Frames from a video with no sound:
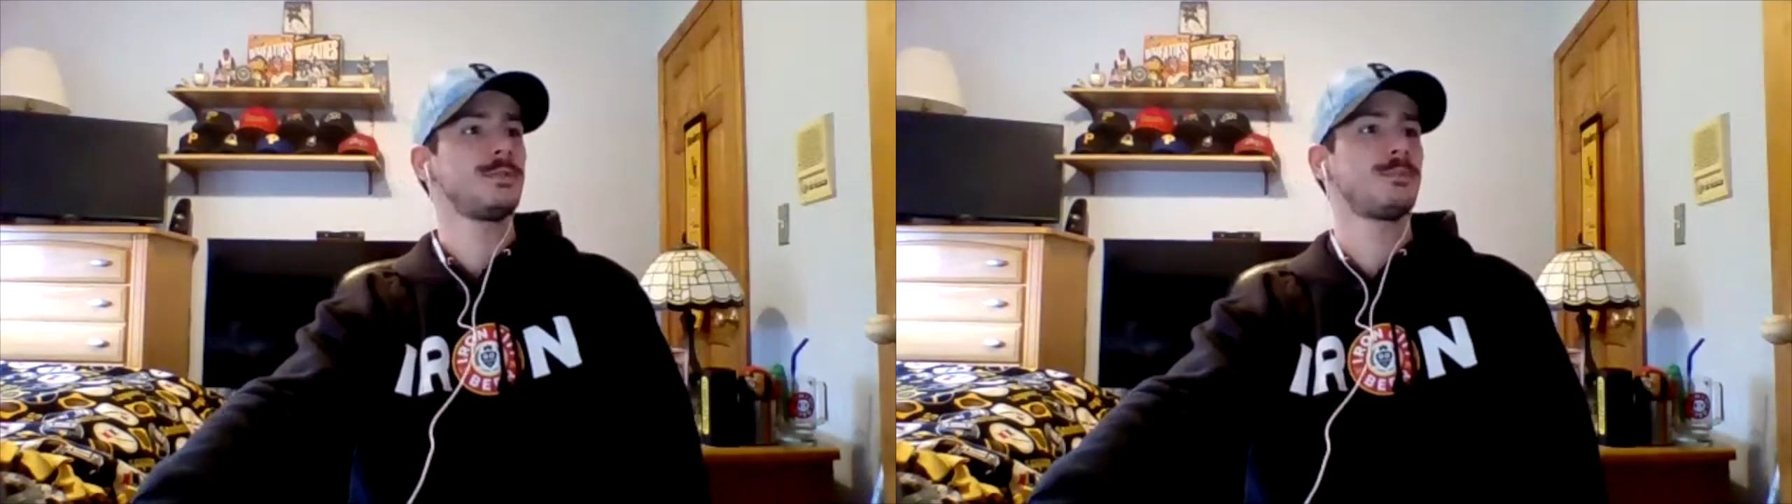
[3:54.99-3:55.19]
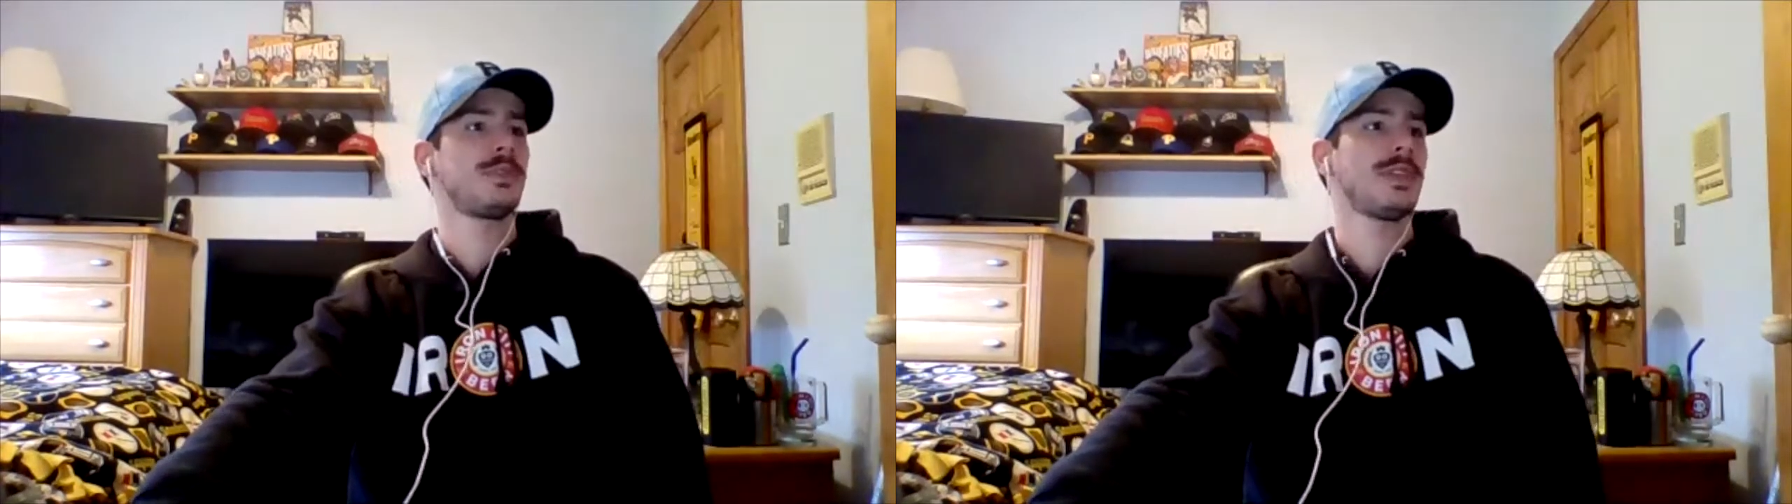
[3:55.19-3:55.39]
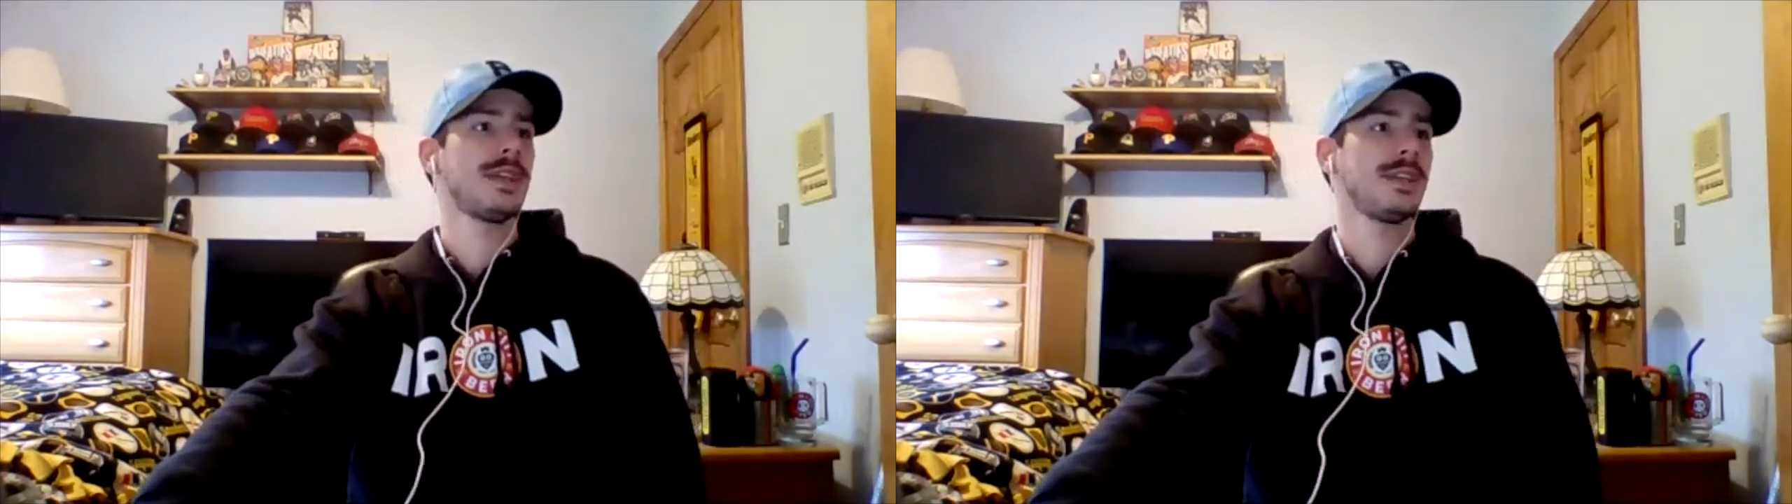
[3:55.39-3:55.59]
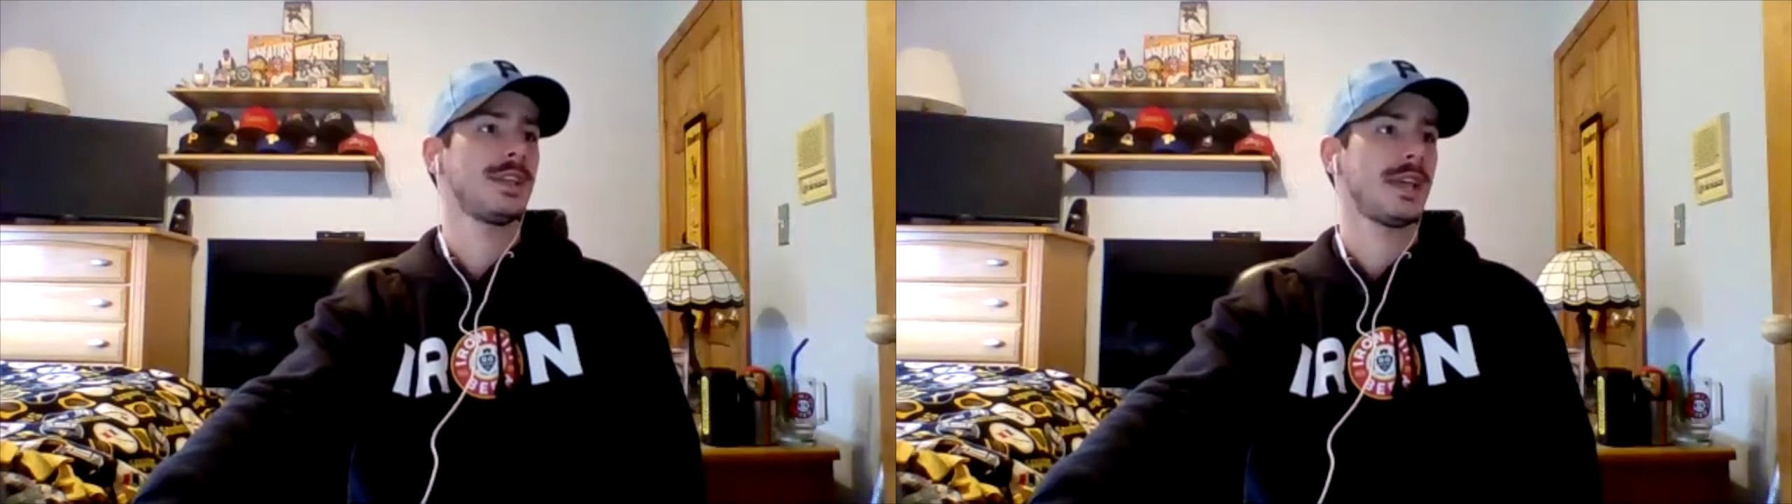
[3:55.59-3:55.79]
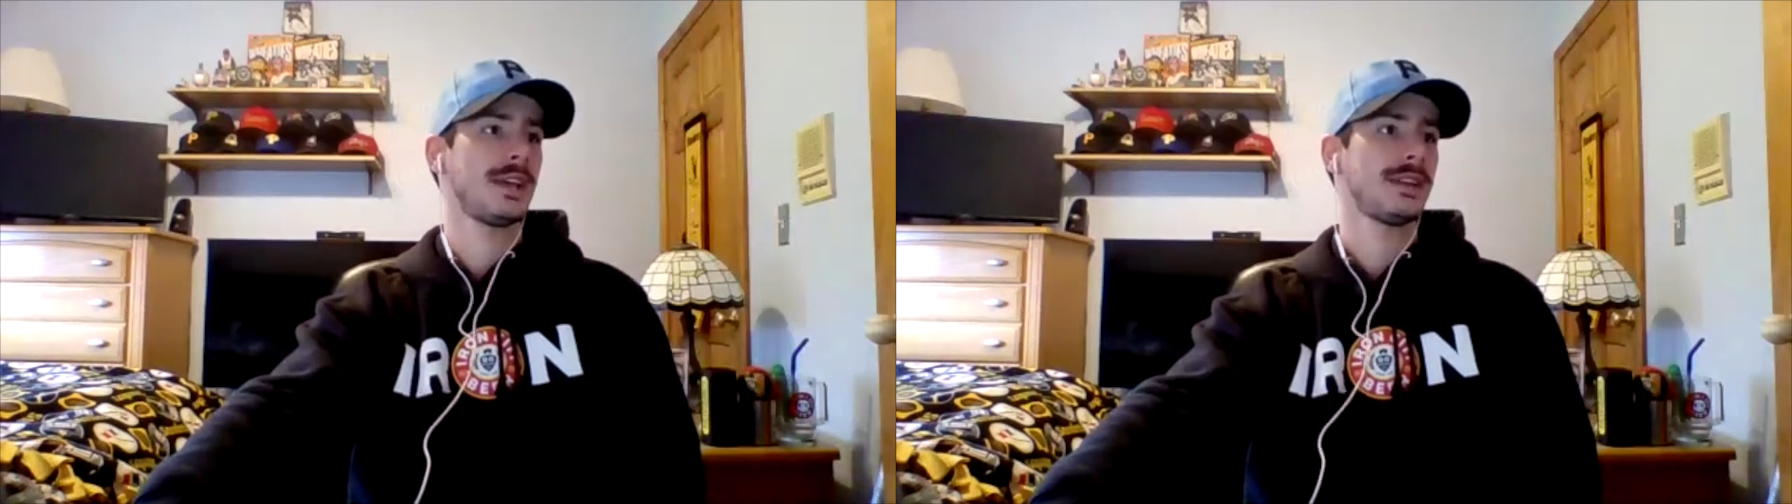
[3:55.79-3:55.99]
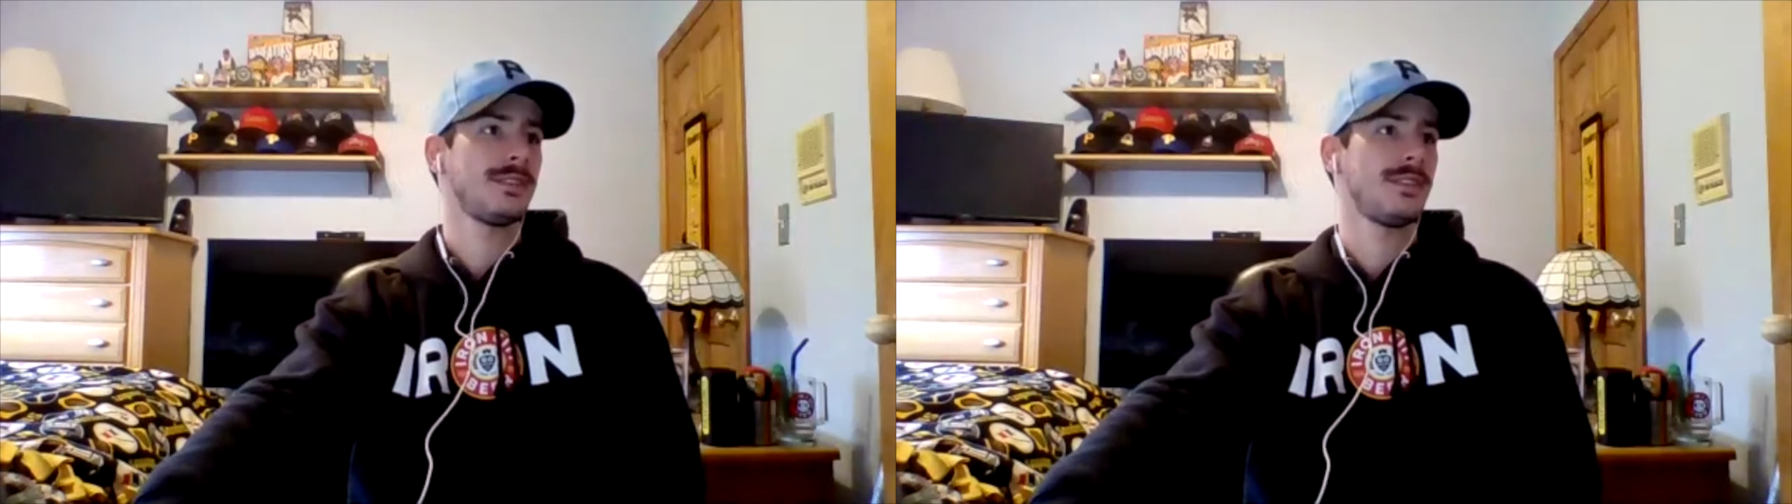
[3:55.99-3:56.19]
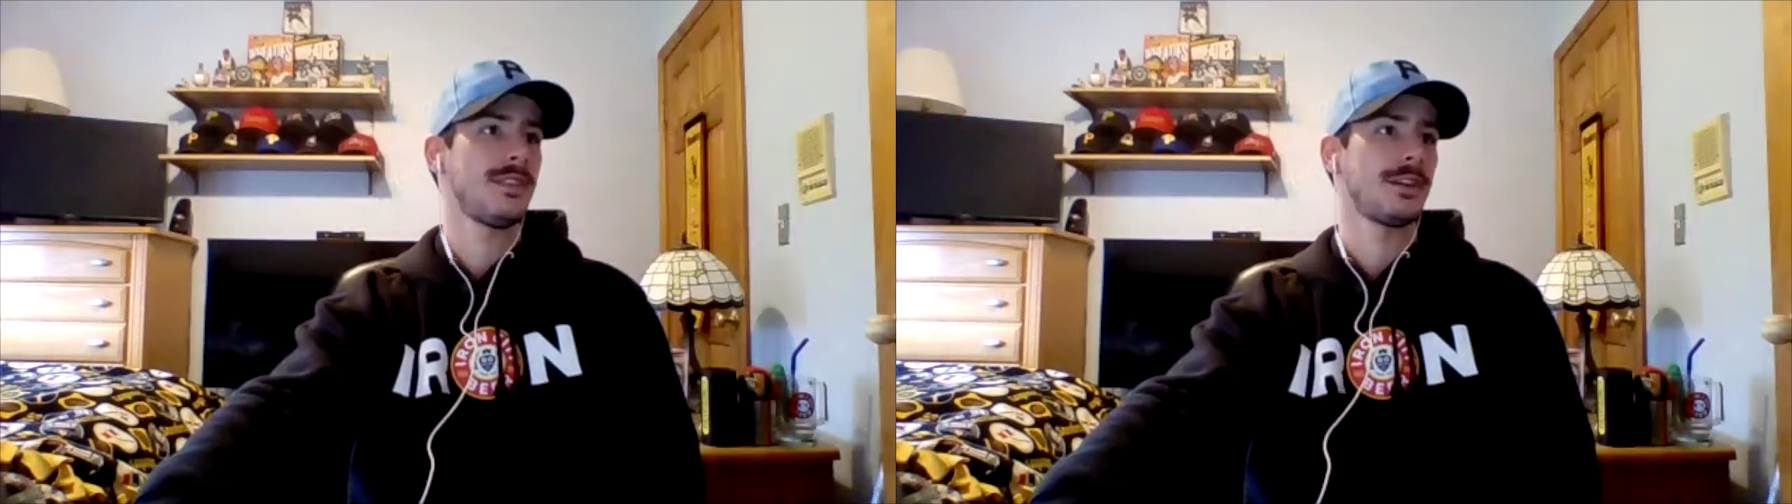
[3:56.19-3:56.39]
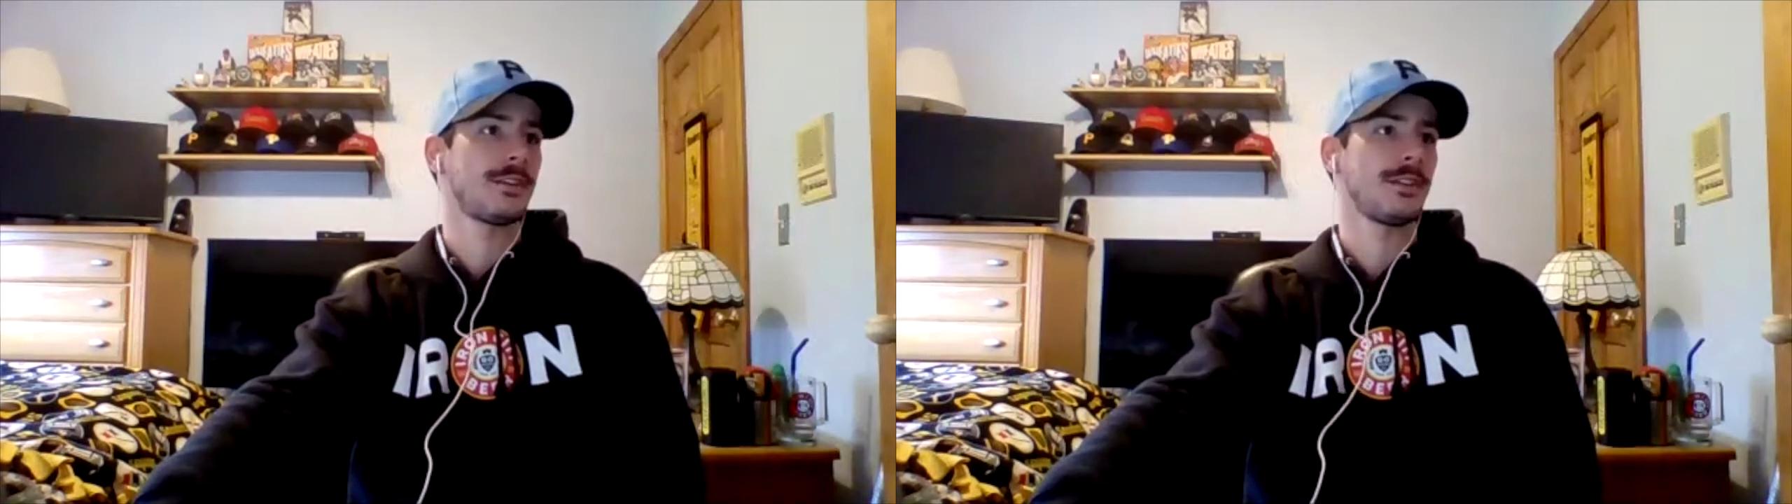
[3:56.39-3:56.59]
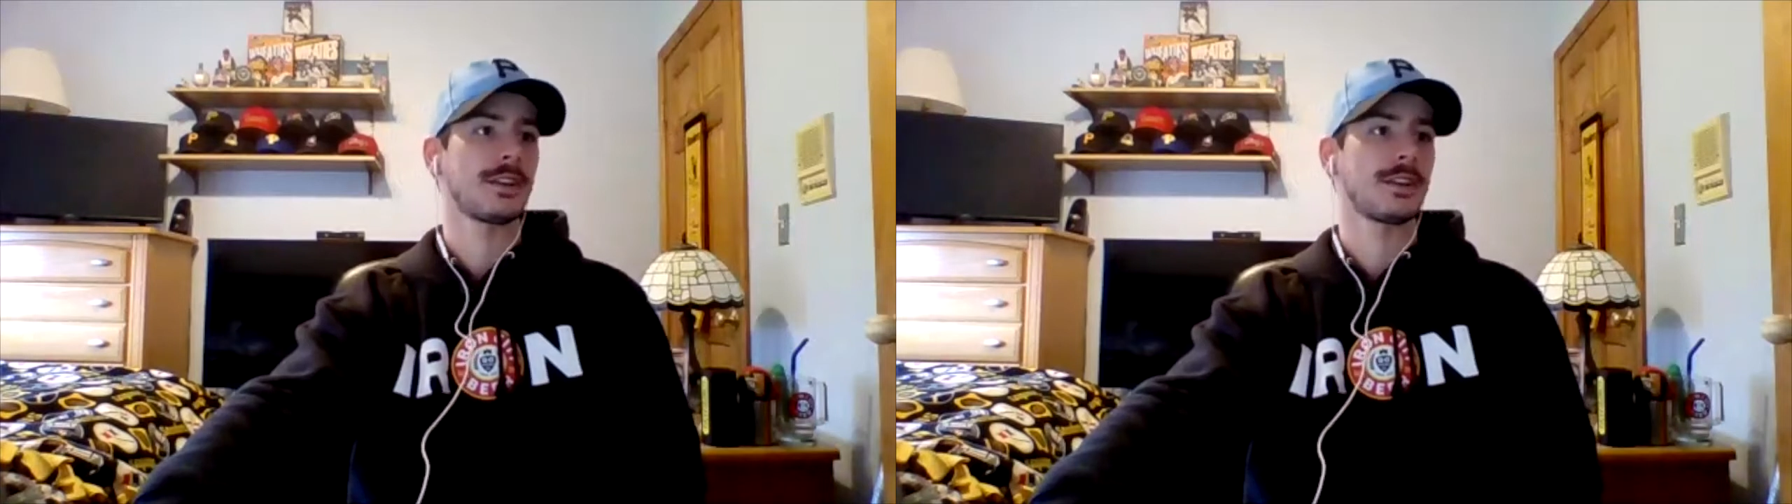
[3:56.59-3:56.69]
play at their